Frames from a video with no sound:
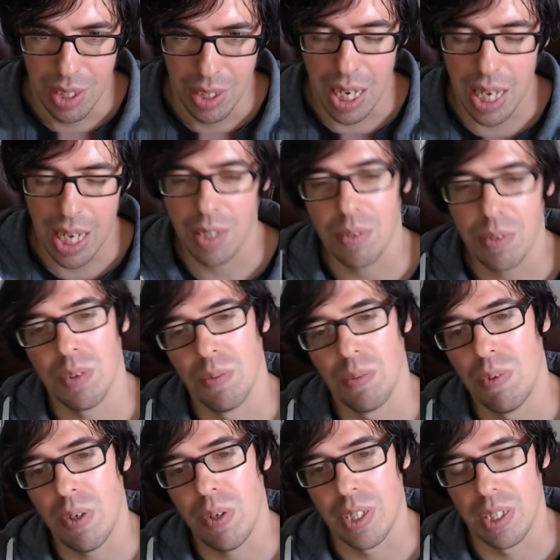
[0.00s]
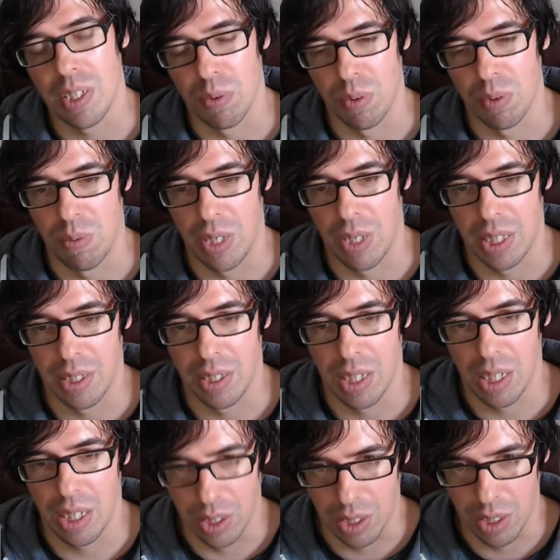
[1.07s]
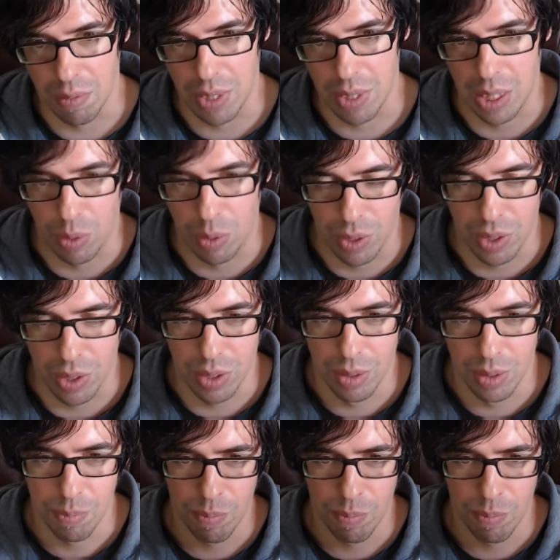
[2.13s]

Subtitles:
and a very different thing in another language.